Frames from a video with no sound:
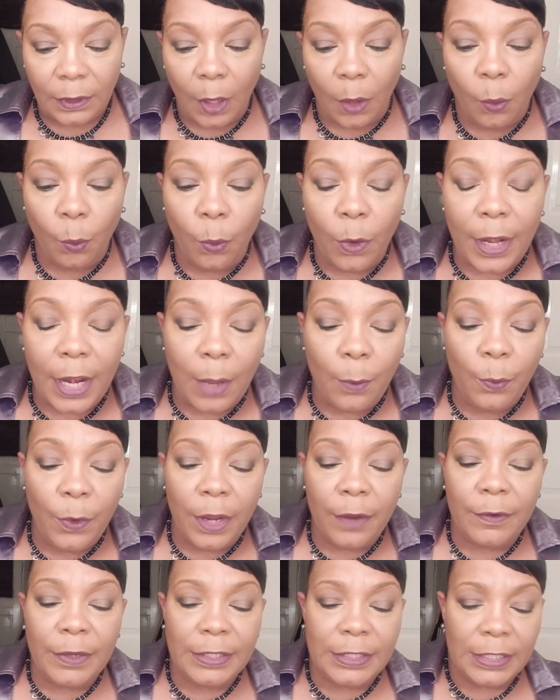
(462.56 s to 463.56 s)
What I'm
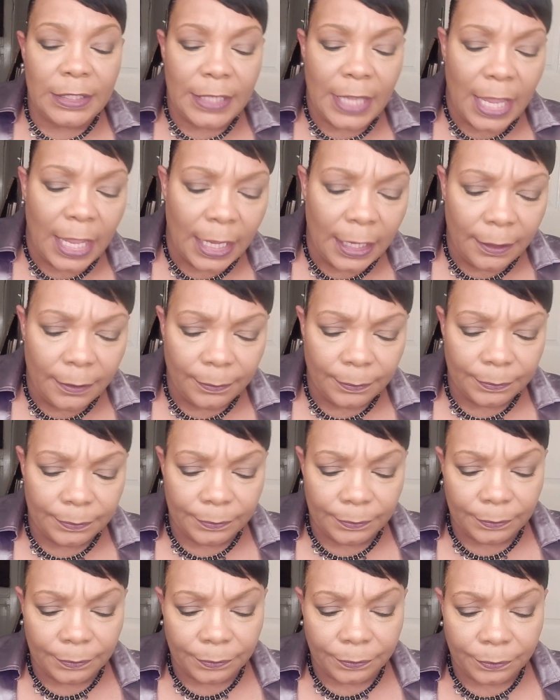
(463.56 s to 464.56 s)
wearing today
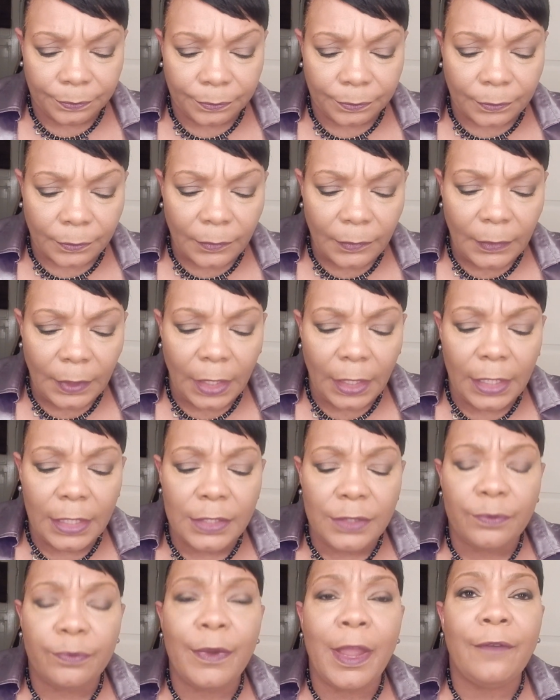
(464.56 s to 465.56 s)

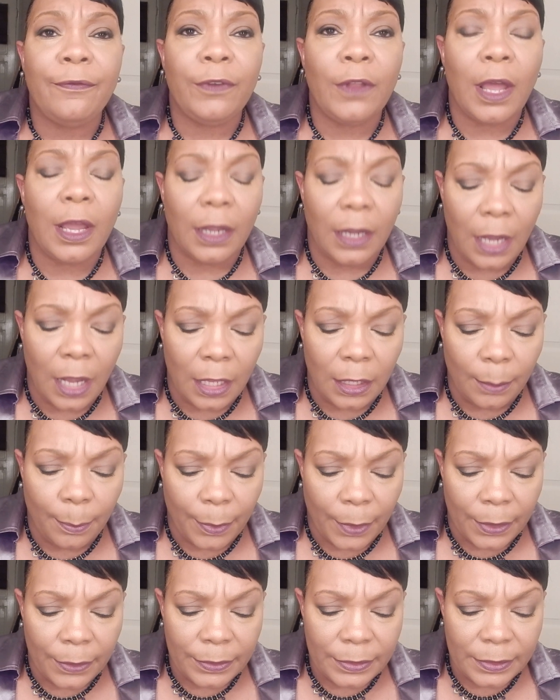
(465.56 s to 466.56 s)
is Revlon Color
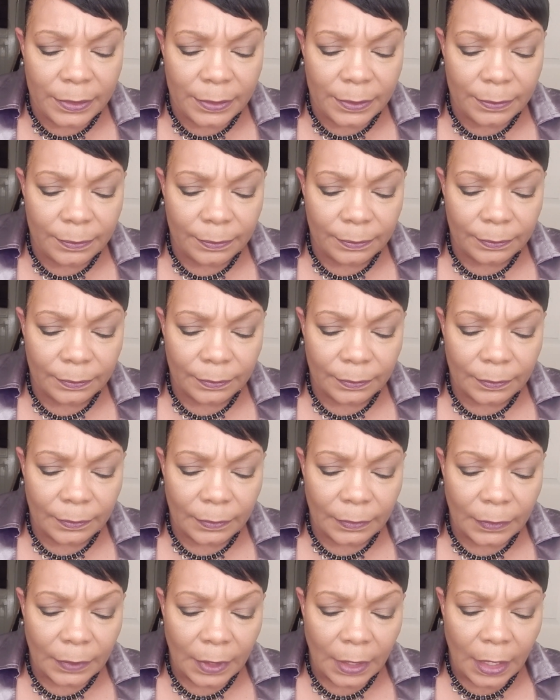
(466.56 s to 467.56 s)
Burst,
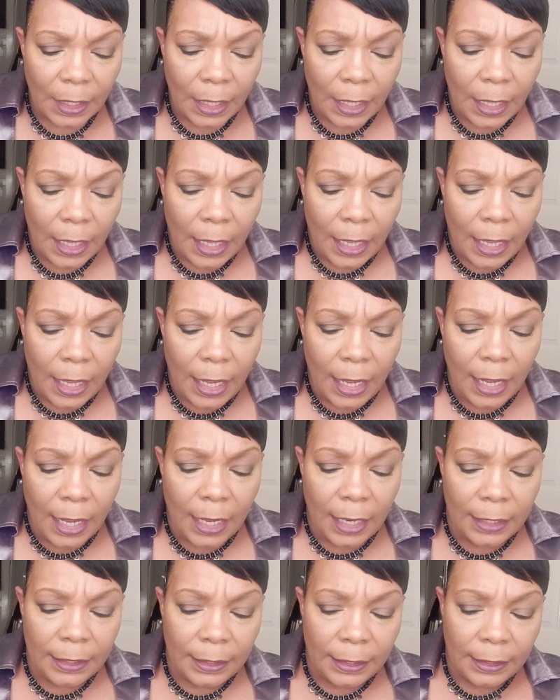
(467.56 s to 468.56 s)

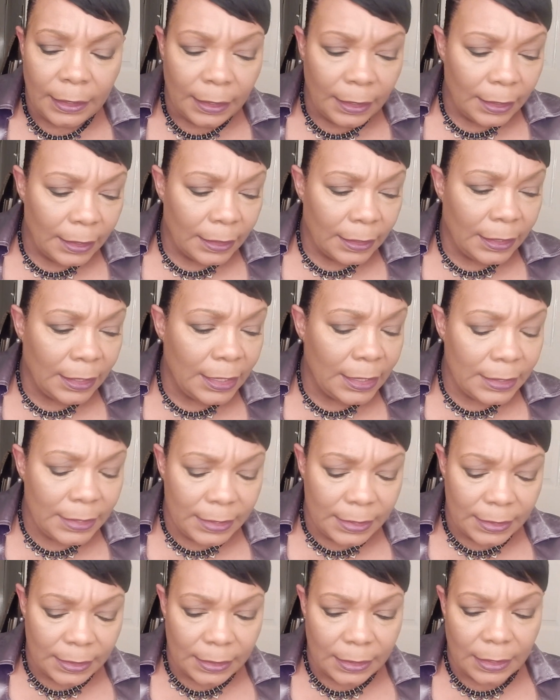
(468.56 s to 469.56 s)
and
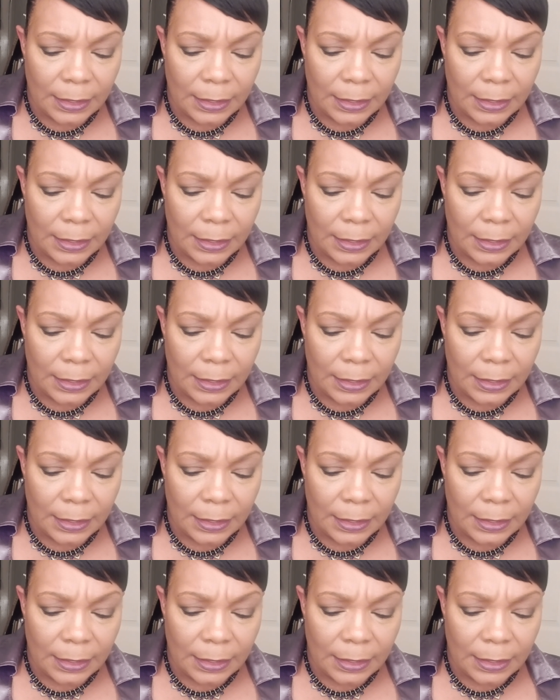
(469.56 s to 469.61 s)
this